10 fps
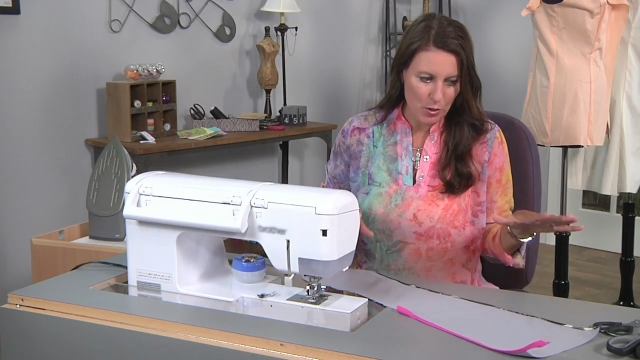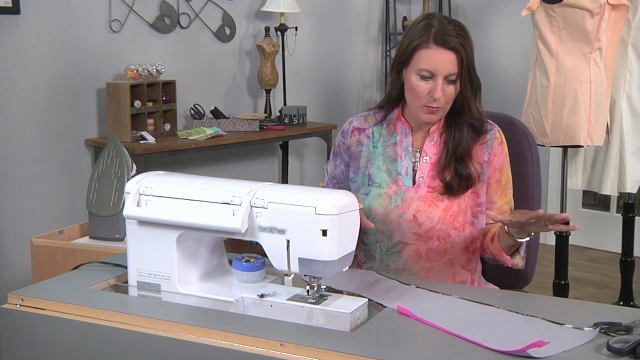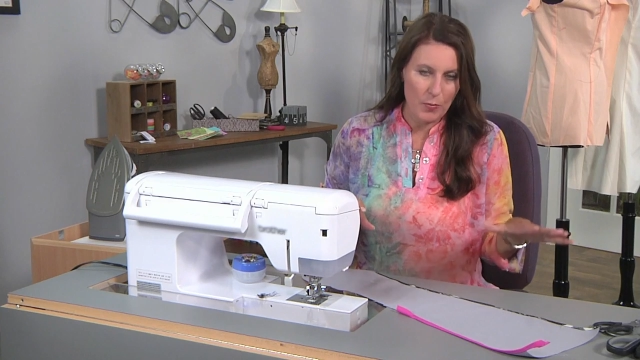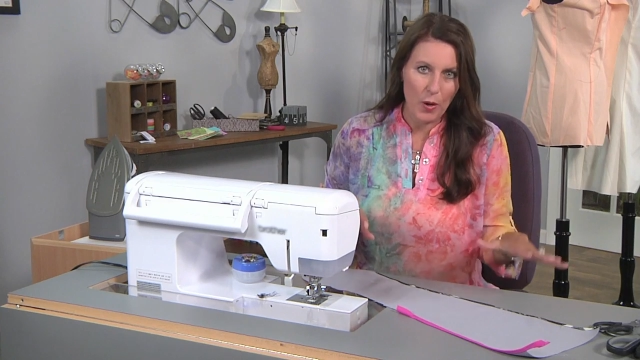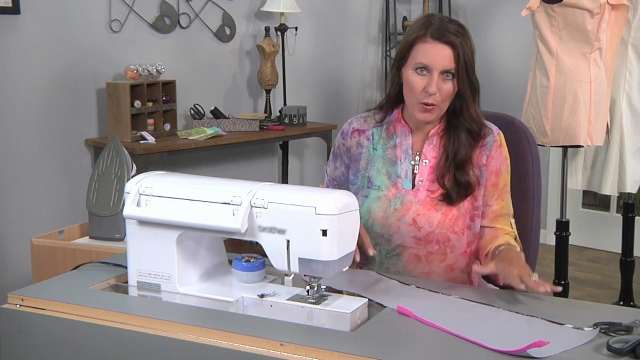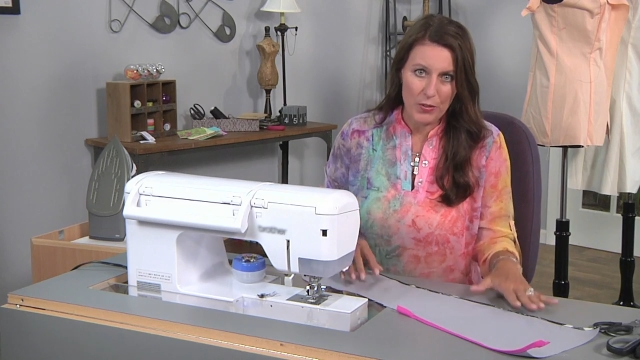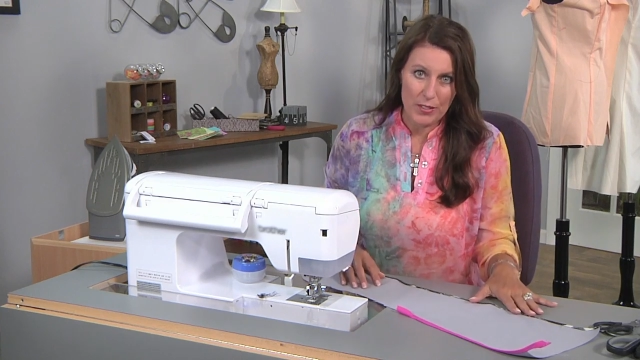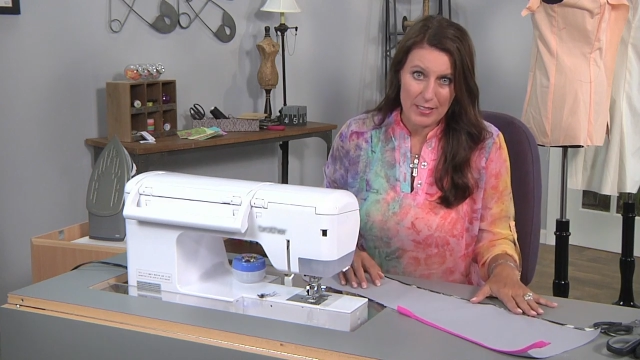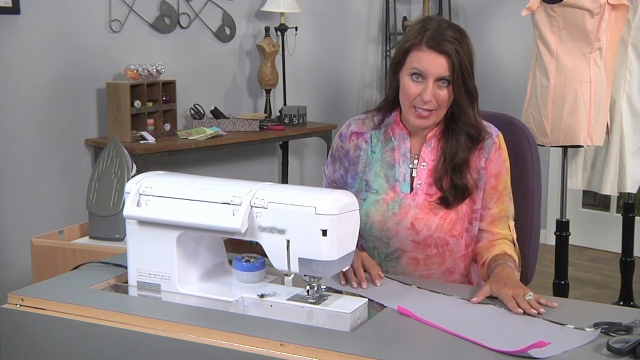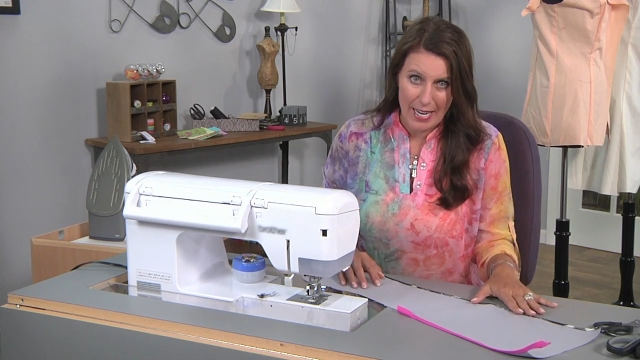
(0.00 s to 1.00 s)
to
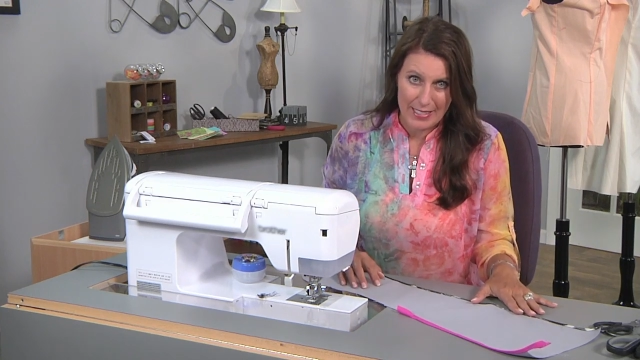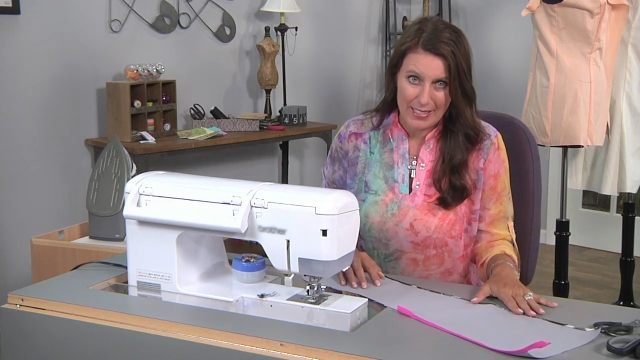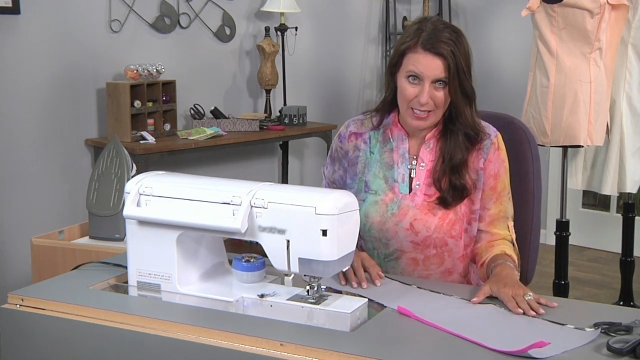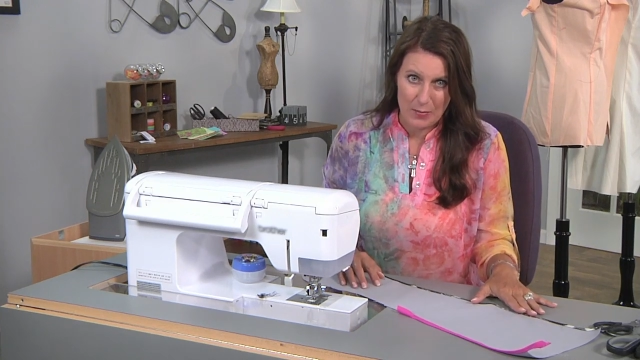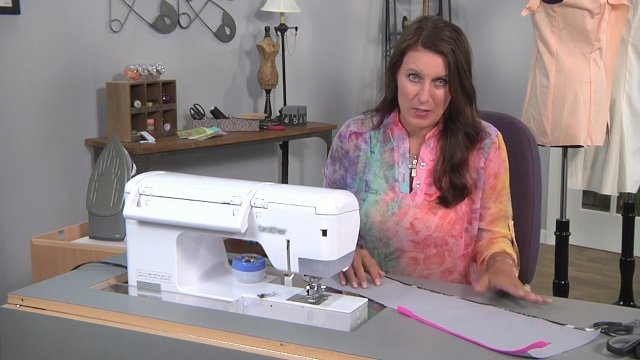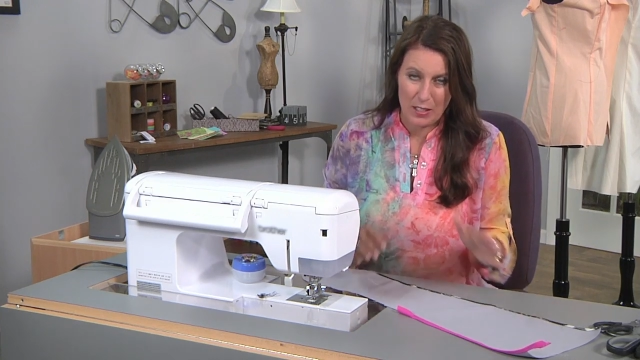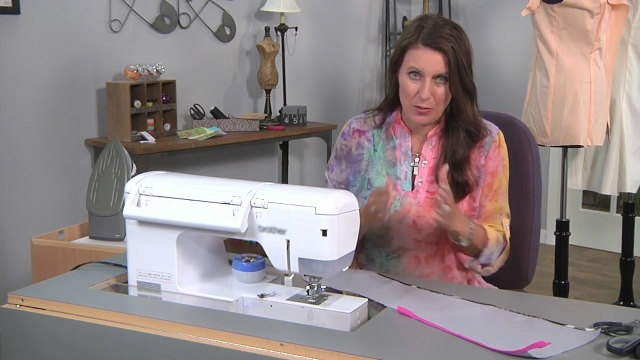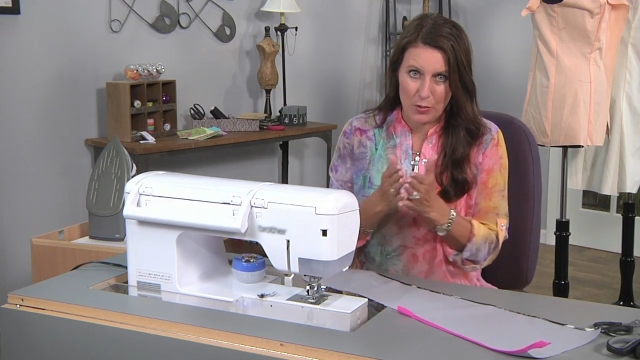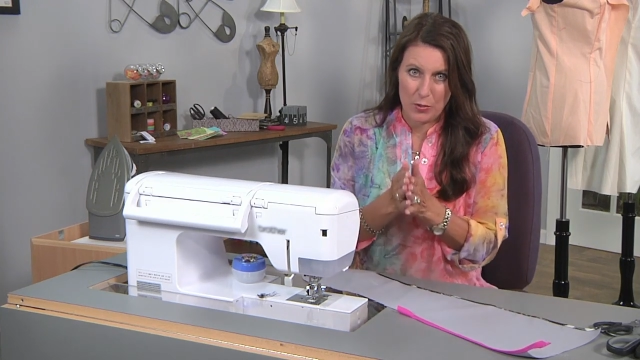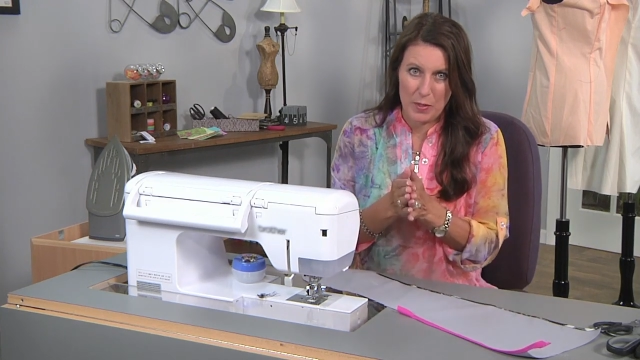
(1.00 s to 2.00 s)
both side seams,
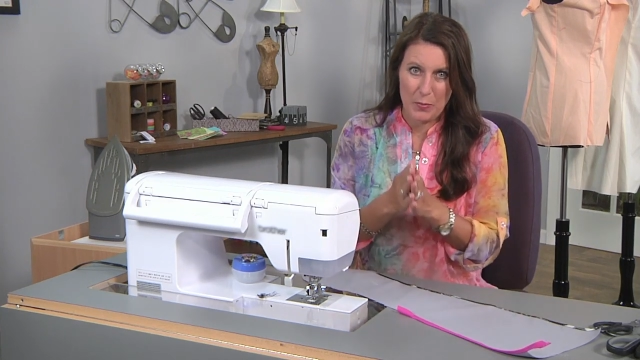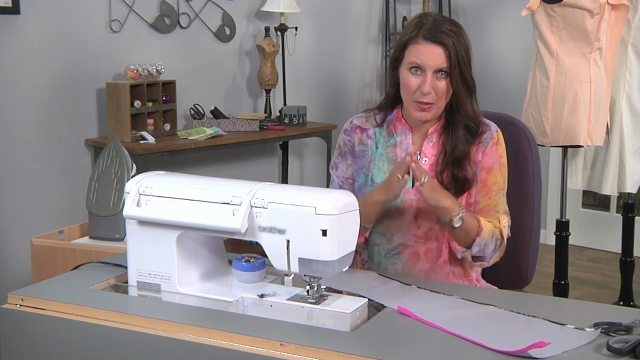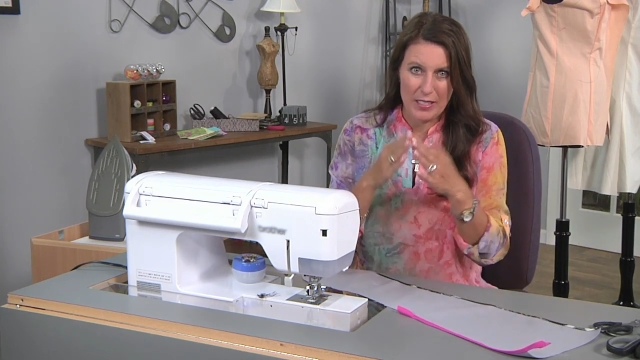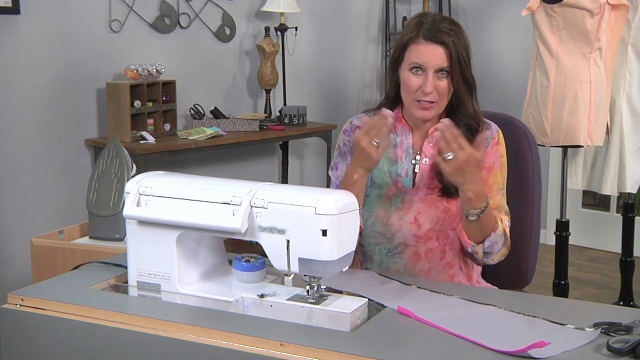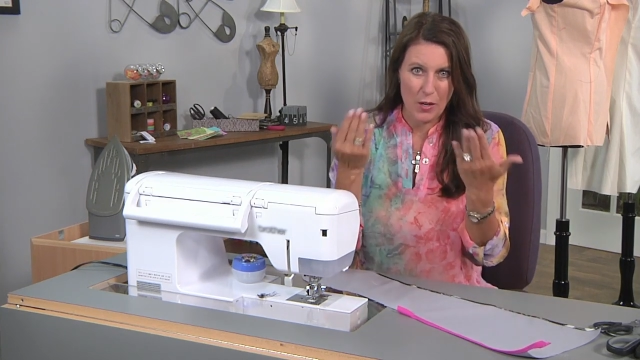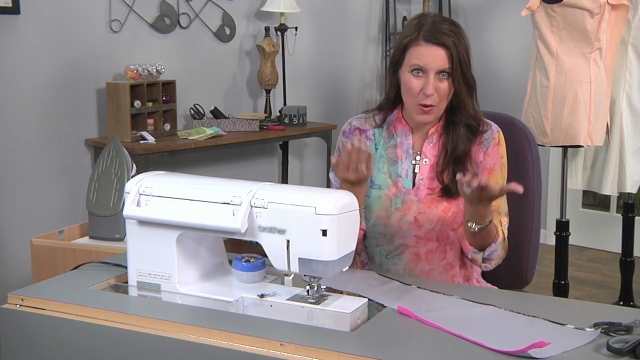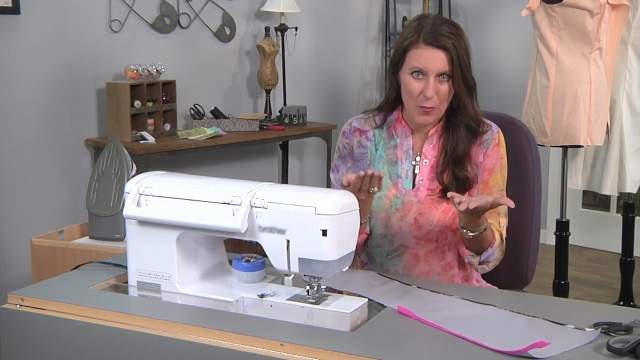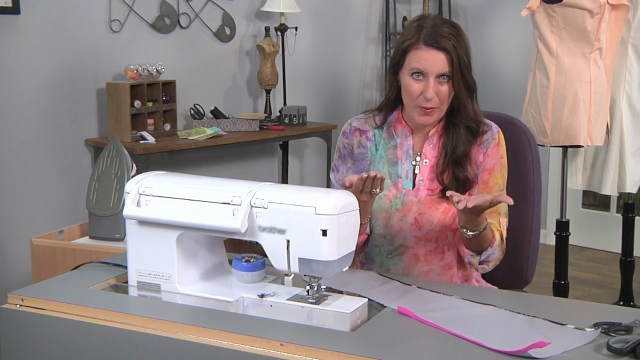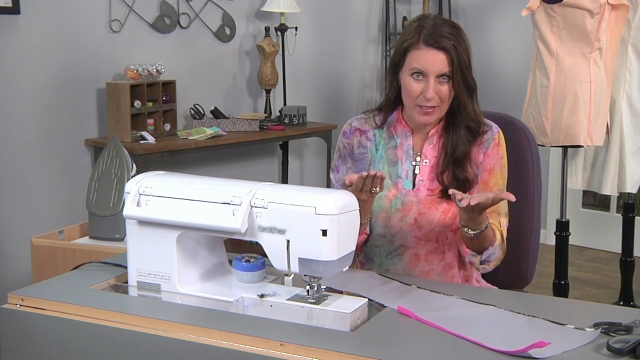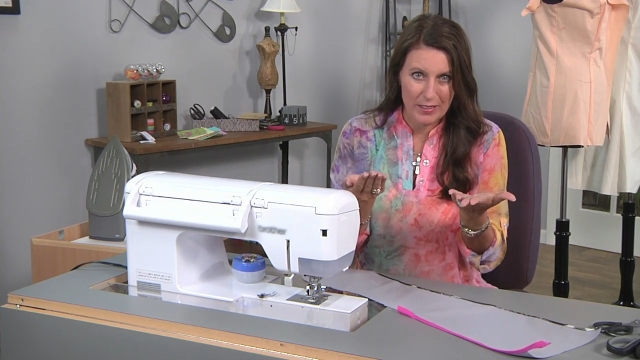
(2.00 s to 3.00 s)
because those will be pressed
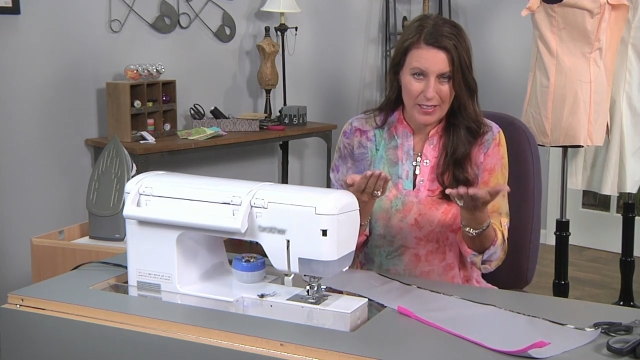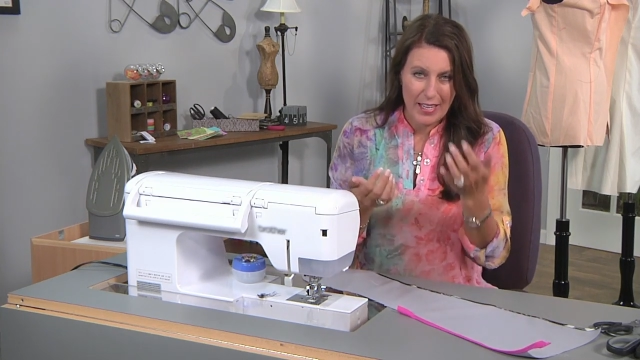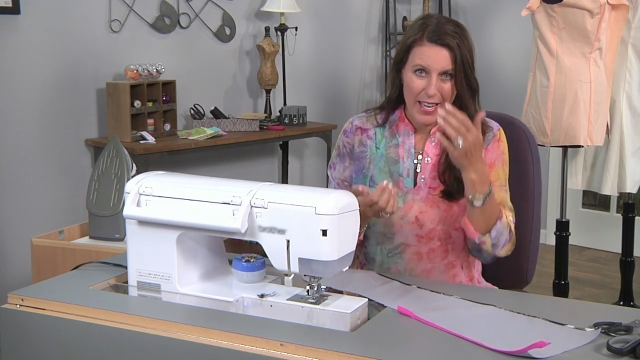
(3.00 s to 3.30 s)
open,